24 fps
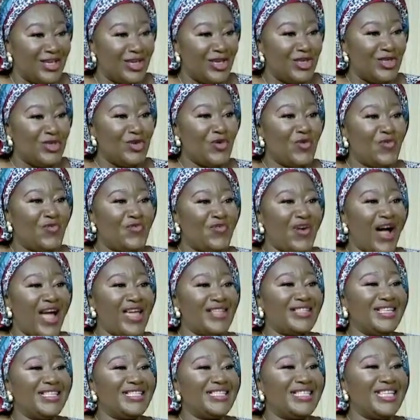you find
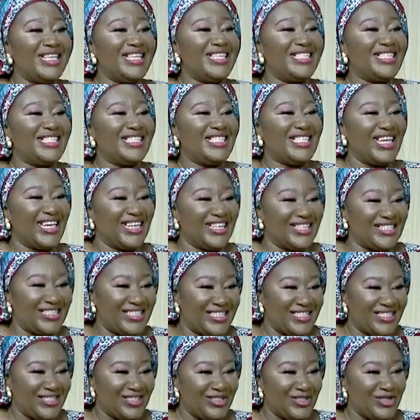this instinct
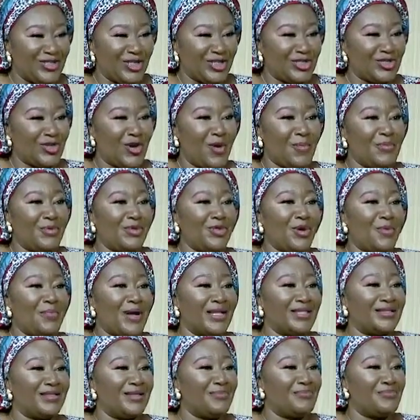just coming up
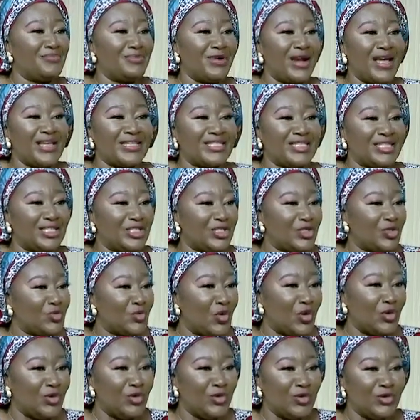and the breast is
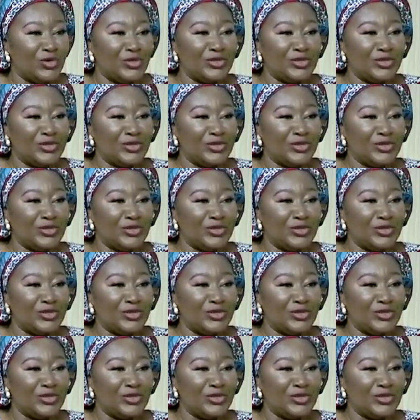swollen,